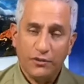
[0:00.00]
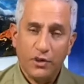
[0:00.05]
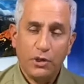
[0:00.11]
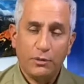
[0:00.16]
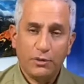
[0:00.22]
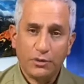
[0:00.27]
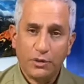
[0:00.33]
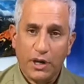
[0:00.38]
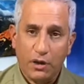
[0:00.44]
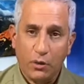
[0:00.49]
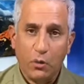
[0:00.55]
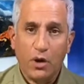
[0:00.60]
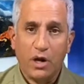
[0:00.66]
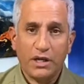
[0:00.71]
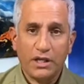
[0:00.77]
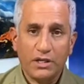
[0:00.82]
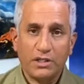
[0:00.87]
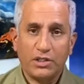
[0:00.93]
human trial
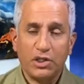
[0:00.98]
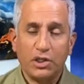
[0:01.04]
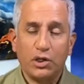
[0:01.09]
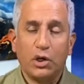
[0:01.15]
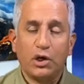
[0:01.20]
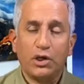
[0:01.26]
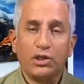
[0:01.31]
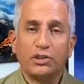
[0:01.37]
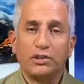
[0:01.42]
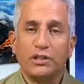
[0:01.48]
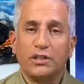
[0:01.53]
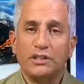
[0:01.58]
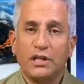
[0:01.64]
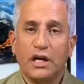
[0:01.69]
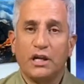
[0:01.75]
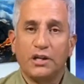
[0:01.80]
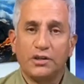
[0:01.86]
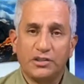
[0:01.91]
1 and 2, are
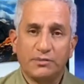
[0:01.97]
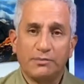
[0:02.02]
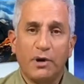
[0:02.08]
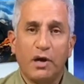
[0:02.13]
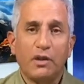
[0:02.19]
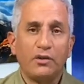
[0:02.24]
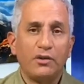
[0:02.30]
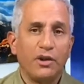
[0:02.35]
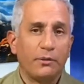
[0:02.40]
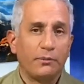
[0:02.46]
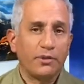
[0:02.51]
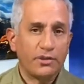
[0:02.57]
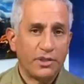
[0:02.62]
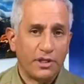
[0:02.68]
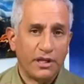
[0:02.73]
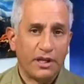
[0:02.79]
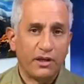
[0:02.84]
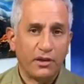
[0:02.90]
usually done in smaller
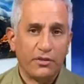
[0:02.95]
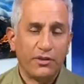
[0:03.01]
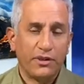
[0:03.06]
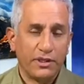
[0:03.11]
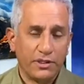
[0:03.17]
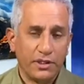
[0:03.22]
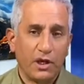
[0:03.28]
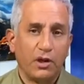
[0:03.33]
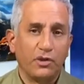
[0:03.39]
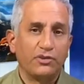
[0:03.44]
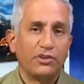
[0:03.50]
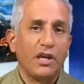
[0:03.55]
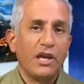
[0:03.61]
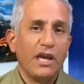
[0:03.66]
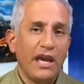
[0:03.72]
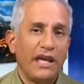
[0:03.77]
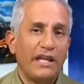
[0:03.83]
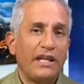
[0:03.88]
numbers on healthy
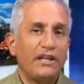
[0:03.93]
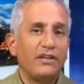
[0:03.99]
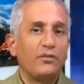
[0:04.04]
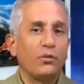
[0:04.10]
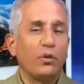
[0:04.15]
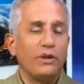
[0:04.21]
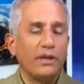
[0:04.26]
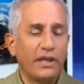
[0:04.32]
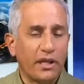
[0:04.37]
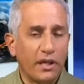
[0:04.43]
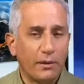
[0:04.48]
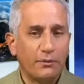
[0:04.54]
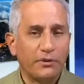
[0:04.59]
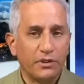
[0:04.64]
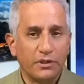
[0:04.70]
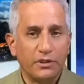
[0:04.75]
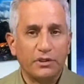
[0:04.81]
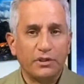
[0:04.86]
adults. And then when they
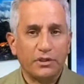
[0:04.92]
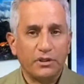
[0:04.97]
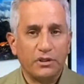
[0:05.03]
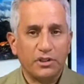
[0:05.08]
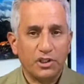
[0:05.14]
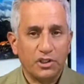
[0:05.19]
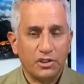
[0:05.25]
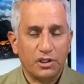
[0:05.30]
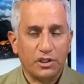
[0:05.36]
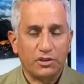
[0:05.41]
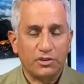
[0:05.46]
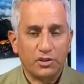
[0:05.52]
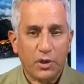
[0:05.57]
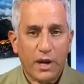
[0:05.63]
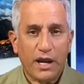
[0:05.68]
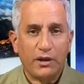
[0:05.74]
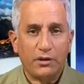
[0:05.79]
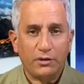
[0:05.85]
come to the
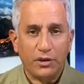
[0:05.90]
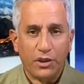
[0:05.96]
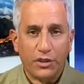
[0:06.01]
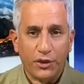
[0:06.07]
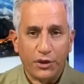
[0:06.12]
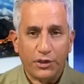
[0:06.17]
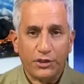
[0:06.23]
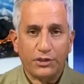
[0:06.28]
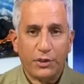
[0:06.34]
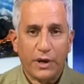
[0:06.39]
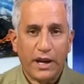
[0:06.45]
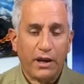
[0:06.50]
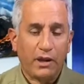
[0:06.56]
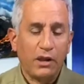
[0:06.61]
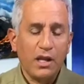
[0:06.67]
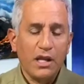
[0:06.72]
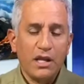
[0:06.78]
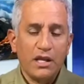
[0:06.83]
third
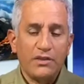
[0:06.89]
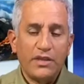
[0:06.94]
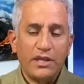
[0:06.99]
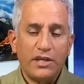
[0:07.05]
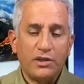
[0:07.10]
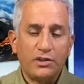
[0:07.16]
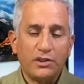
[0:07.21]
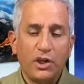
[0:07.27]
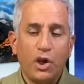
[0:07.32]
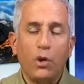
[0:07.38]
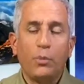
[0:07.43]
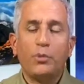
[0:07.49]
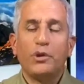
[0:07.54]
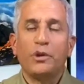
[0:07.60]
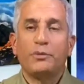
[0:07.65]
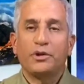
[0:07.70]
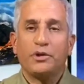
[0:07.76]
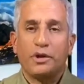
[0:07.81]
trial, they usually
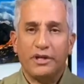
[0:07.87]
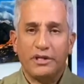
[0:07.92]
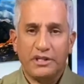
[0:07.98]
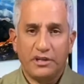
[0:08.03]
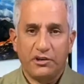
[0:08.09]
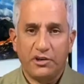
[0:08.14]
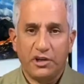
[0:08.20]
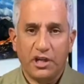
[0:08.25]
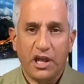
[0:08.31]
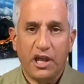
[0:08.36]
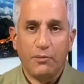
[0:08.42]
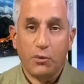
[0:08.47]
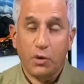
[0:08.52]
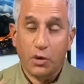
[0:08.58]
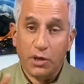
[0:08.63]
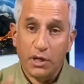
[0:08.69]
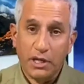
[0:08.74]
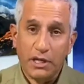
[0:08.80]
open up the criteria a
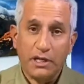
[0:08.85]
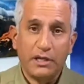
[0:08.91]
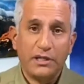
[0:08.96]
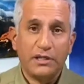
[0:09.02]
lot more. And